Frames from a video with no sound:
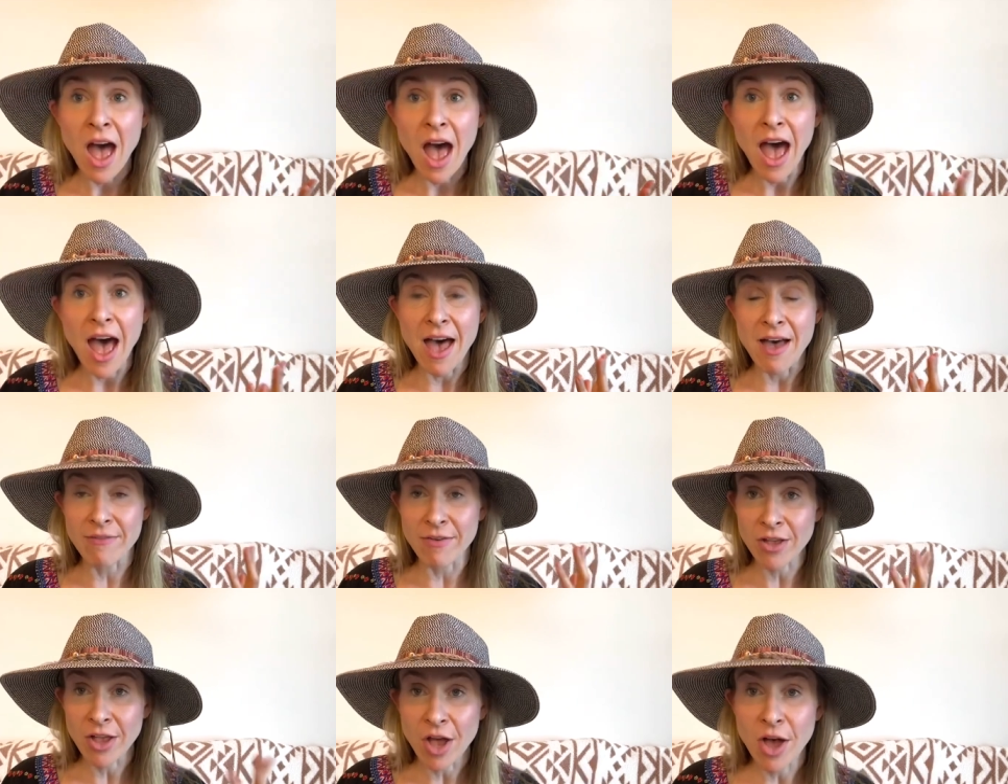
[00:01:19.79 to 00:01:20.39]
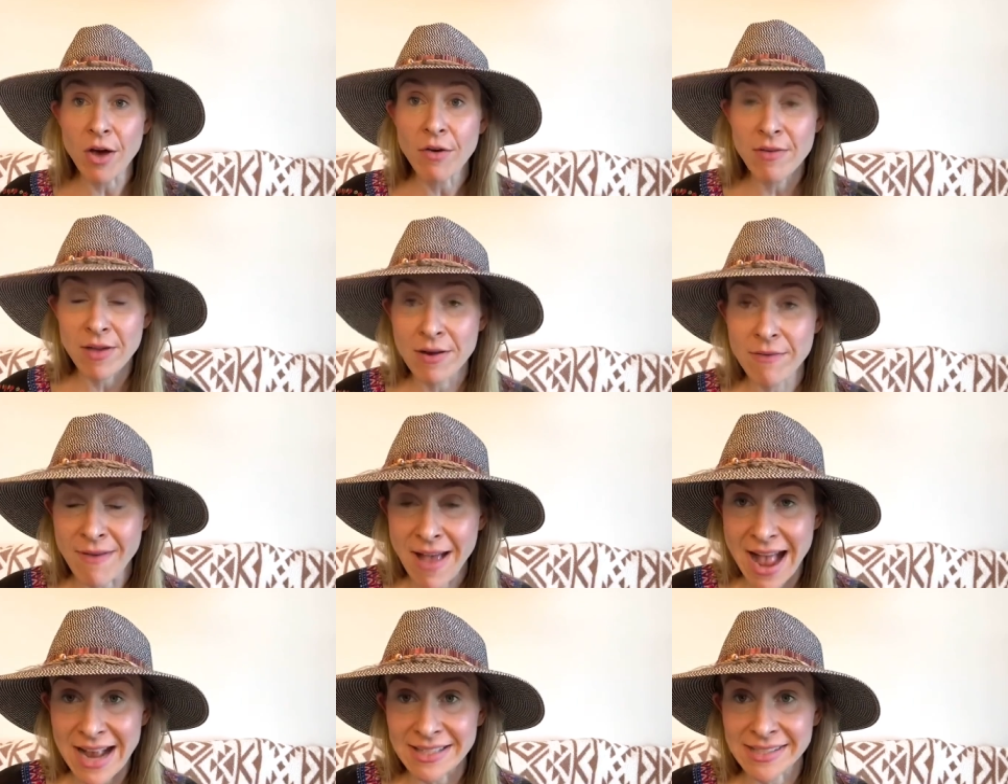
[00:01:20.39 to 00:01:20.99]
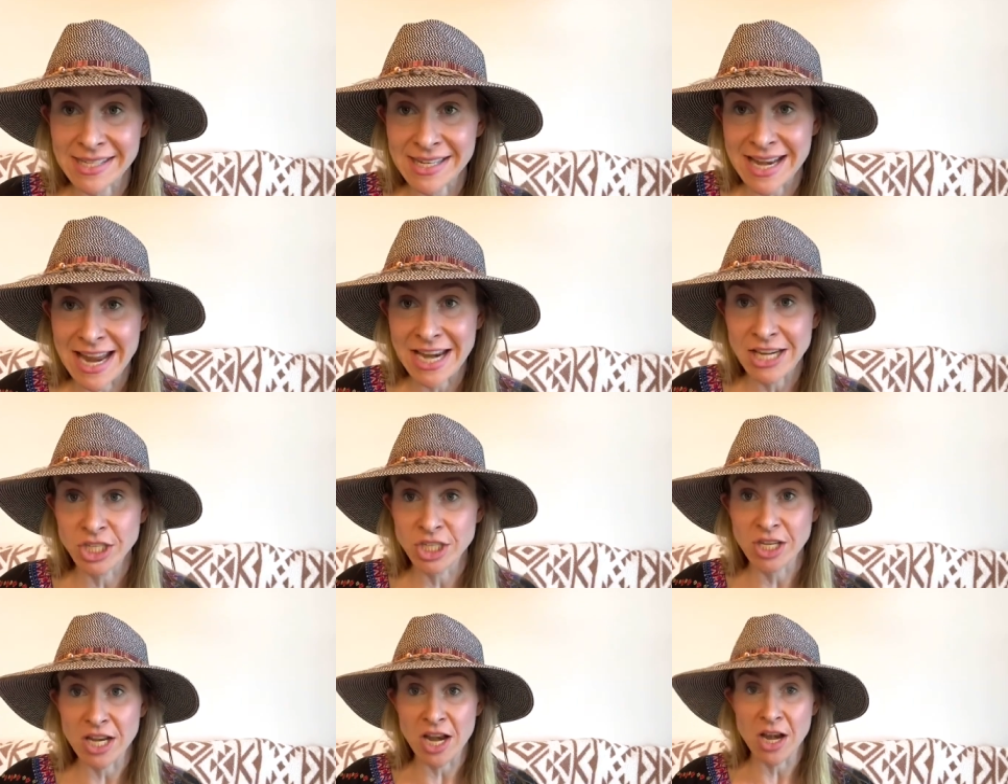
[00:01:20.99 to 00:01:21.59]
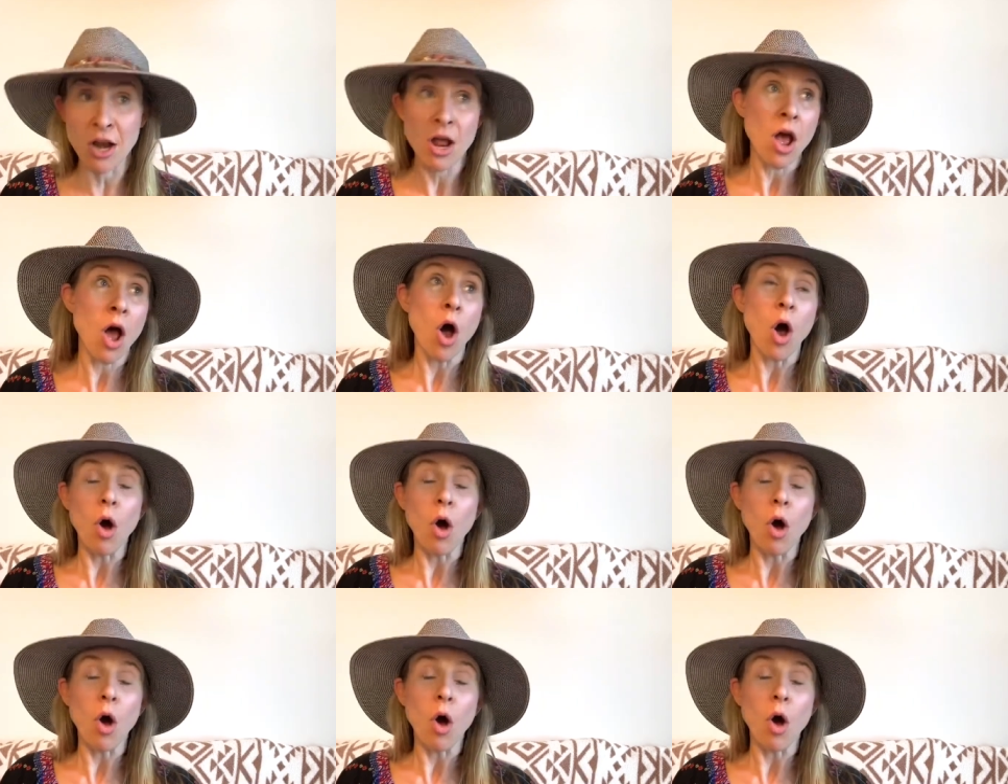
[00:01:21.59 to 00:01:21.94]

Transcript: of a COVID vaccination